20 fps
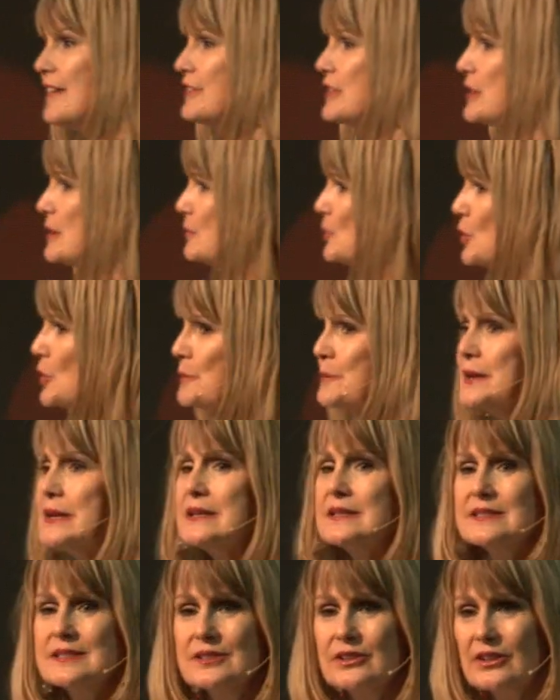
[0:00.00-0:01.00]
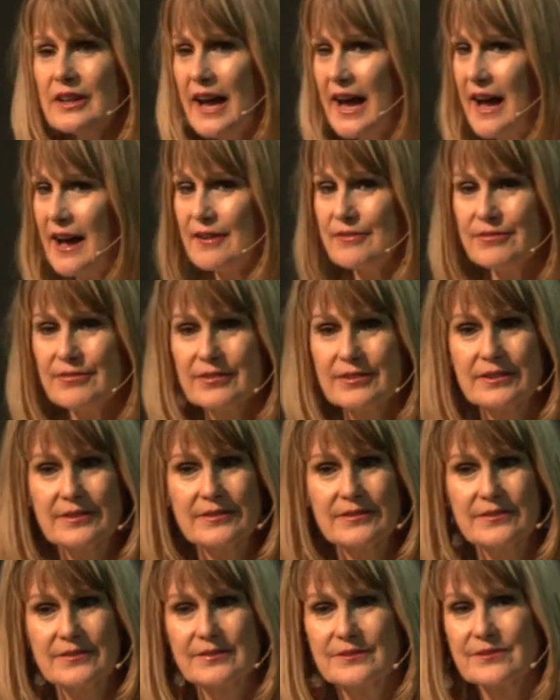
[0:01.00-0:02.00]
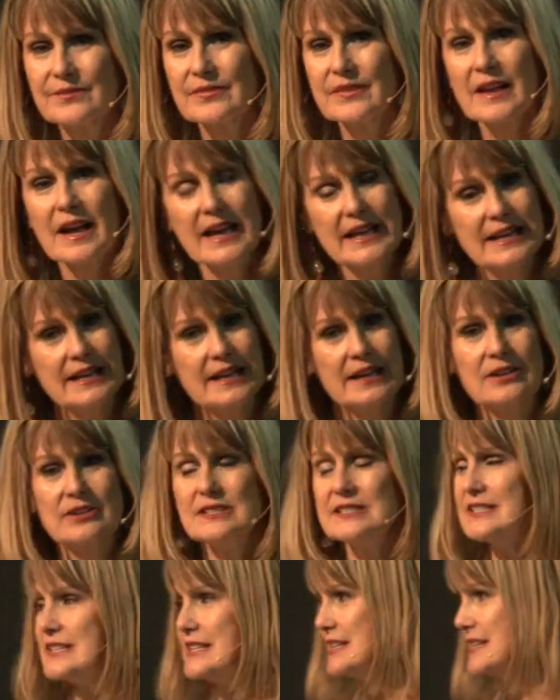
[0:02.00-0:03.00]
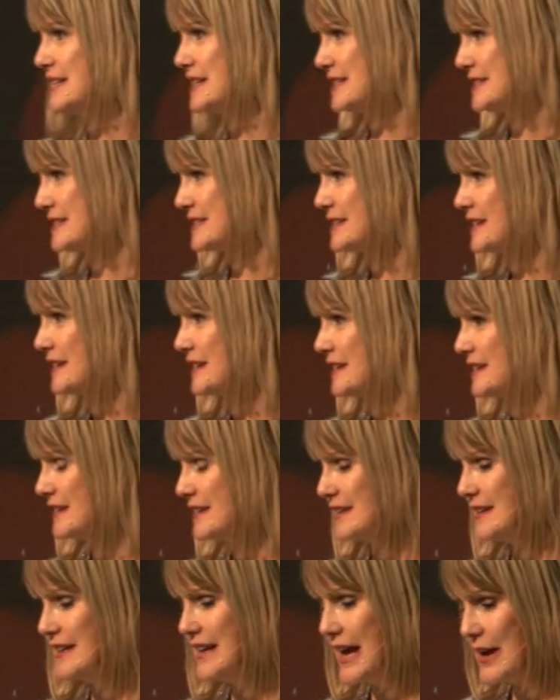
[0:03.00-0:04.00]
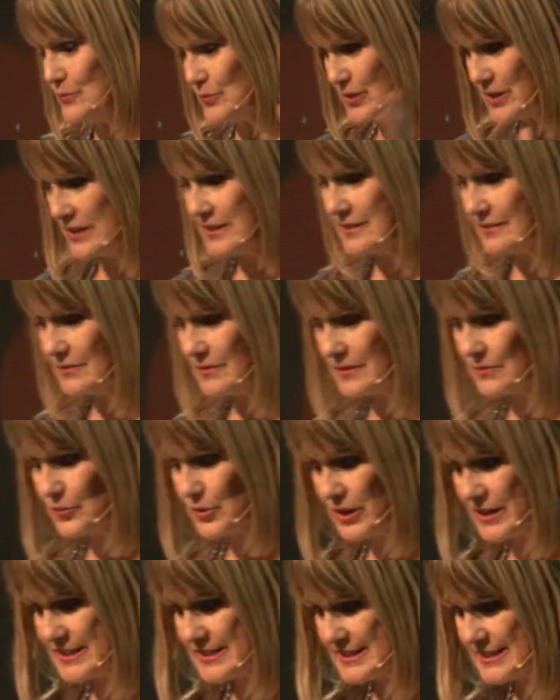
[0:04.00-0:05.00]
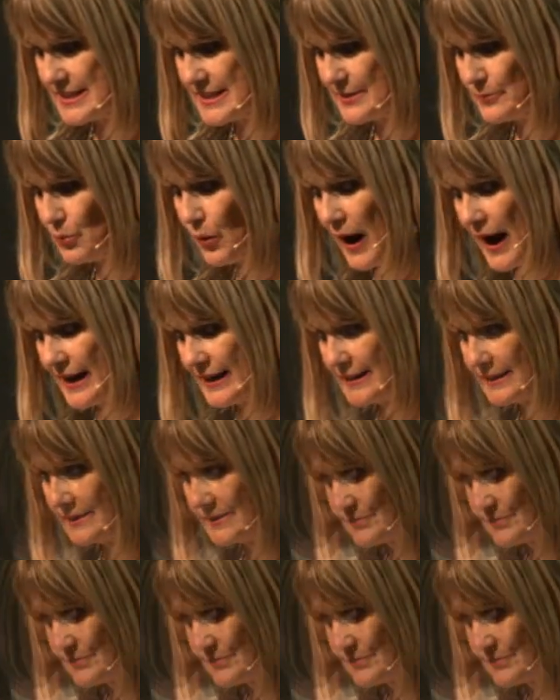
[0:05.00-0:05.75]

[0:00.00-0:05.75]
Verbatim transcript: and the more peace you'll have. I guarantee it. And we're gonna we're gonna see why